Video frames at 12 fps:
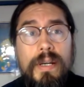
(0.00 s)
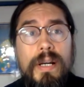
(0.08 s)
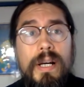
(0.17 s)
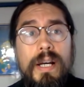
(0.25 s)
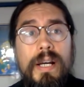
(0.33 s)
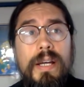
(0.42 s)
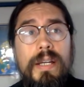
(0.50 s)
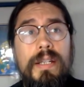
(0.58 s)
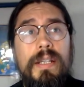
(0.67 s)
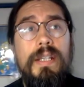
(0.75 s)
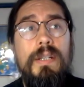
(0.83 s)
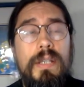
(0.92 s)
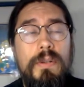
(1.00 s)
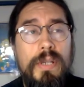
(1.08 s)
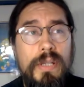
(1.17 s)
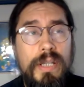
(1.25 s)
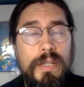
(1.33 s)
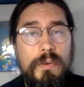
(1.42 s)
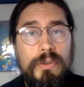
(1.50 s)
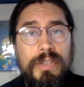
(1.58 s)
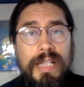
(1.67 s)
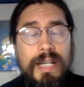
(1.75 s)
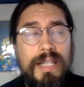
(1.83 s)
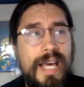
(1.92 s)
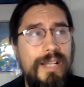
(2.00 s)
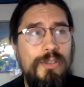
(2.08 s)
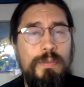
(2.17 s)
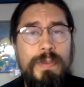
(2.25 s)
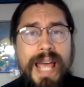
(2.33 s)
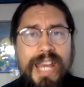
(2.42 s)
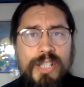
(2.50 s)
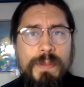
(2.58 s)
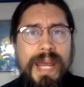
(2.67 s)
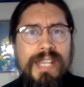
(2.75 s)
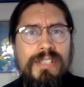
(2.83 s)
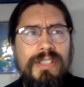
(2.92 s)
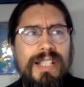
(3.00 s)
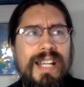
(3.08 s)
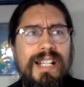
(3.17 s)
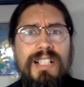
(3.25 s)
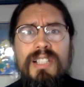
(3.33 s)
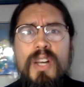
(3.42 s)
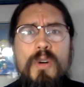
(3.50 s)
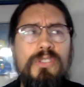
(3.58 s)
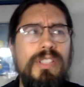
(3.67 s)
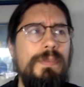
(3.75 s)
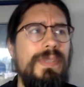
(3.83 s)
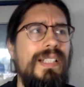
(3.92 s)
Uh, it, it, it, was like a lot of splash pages, a lot of close-ups,